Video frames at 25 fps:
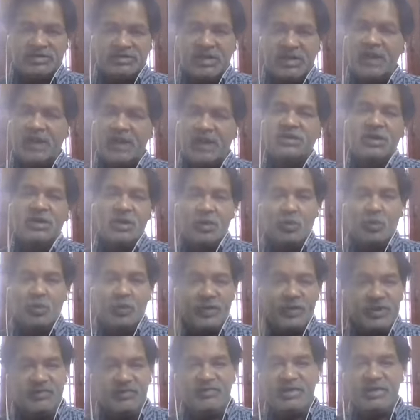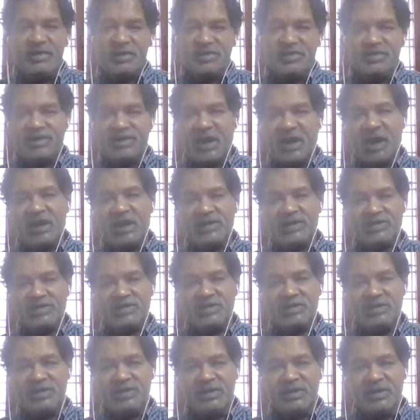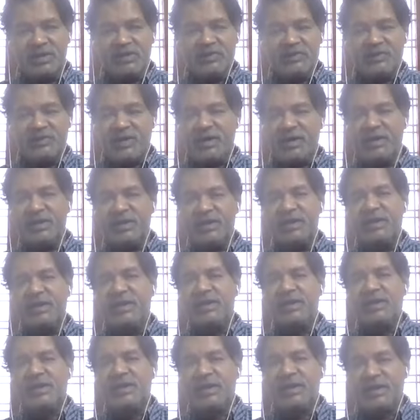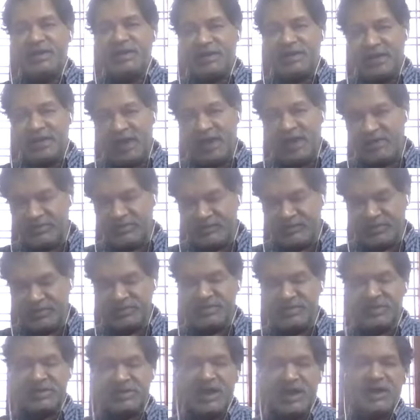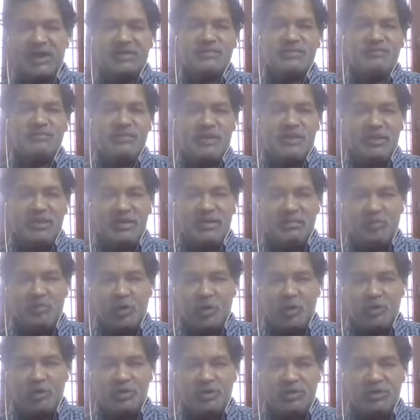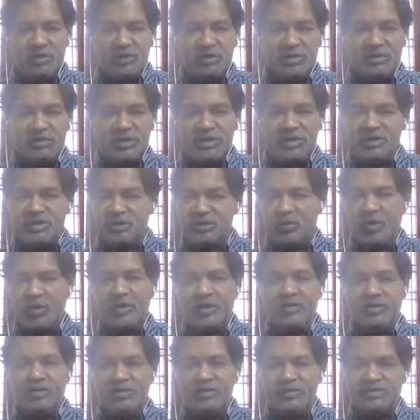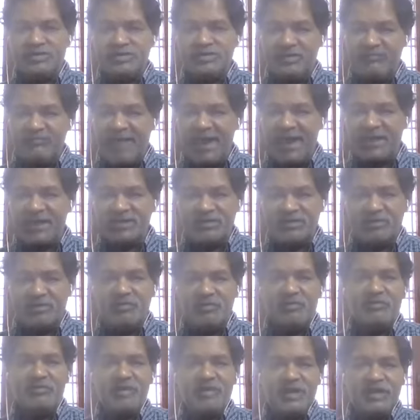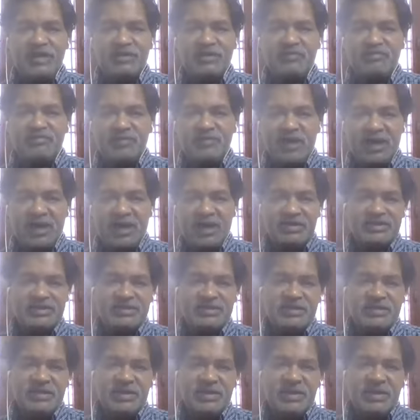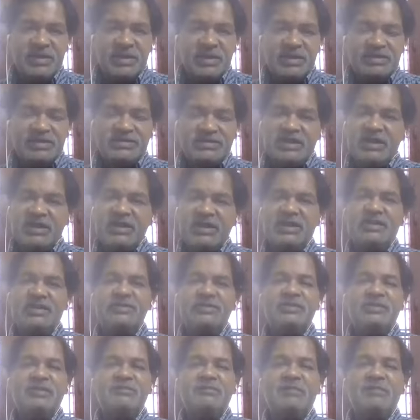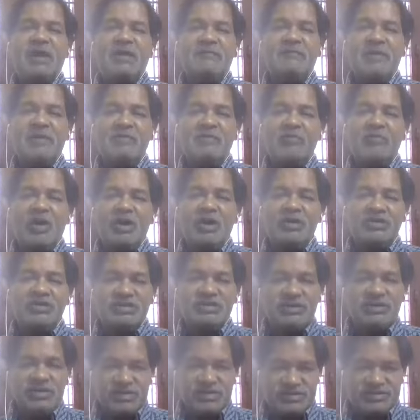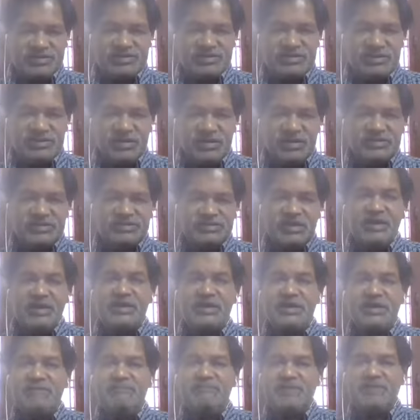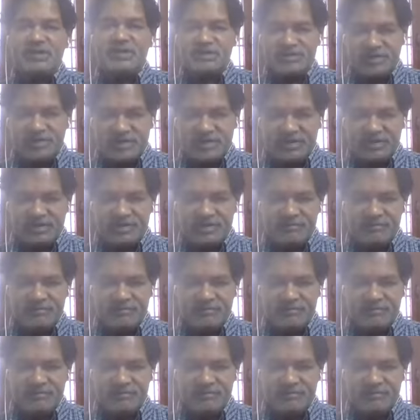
that we will charge for, a for the tax amount? That is, what is the maximum rate of tax? Generally, the MMR is 30%.